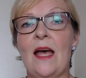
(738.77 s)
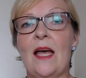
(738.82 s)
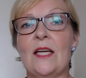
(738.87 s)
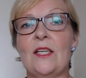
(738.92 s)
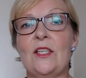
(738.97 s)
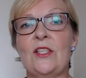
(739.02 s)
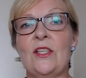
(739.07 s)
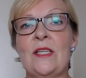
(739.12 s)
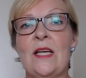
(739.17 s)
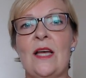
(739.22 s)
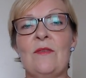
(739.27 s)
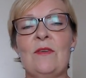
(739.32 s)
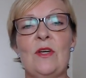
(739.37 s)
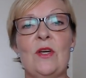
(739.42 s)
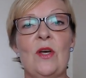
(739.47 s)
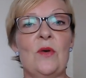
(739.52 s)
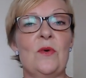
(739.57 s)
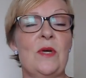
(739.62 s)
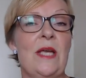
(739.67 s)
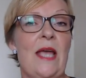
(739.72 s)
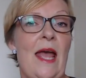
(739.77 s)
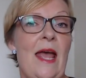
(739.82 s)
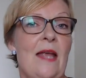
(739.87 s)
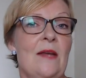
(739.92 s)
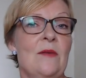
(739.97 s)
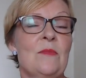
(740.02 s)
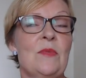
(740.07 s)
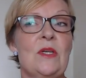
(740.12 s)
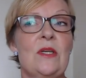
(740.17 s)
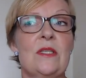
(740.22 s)
I should have a go
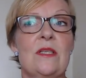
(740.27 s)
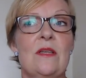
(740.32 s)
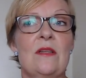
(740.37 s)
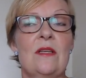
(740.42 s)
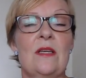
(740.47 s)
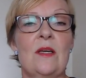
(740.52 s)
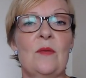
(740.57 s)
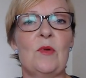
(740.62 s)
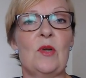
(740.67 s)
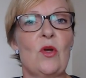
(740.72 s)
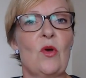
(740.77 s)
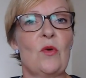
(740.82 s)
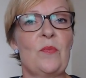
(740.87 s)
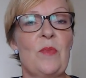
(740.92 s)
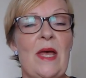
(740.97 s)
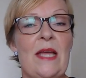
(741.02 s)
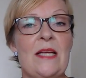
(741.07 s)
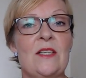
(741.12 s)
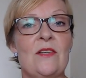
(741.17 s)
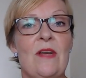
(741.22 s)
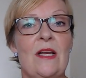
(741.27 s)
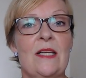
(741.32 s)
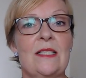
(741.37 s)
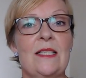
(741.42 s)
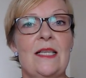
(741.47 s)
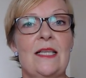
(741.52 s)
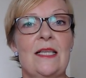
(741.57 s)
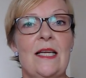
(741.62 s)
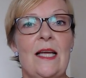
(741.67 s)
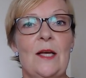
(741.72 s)
again because I think I'm a lot better
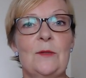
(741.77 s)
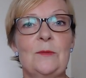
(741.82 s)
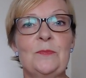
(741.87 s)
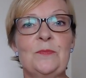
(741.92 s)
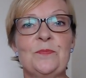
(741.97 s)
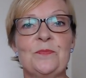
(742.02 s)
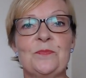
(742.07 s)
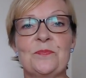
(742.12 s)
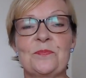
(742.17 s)
at it now.